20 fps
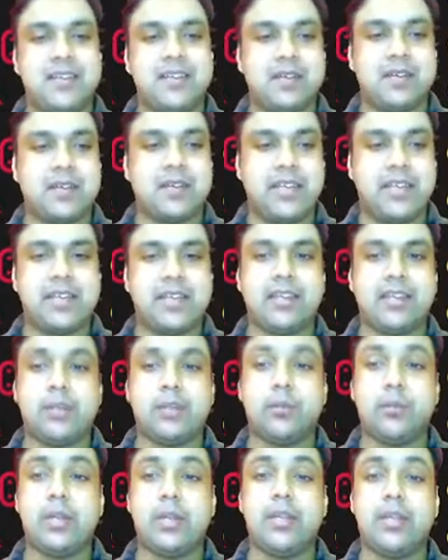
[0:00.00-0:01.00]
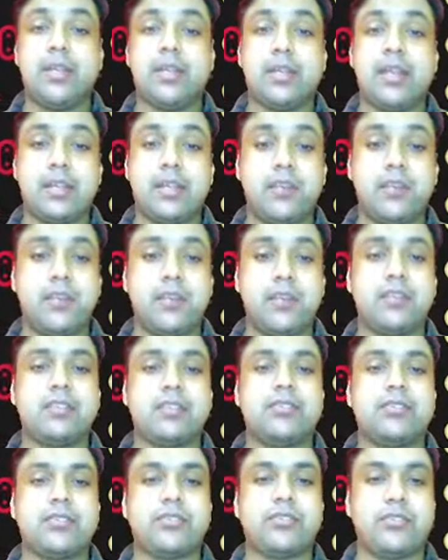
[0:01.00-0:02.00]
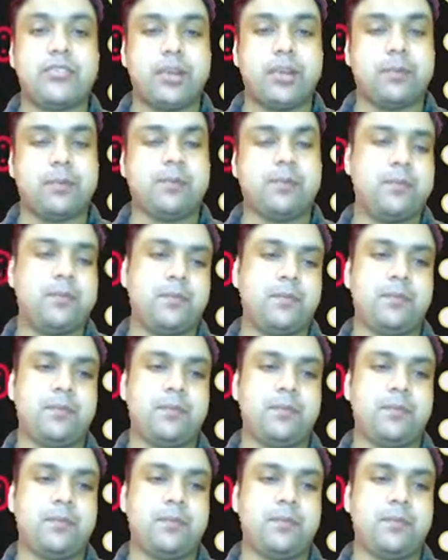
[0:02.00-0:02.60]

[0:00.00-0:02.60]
right? It will never stop.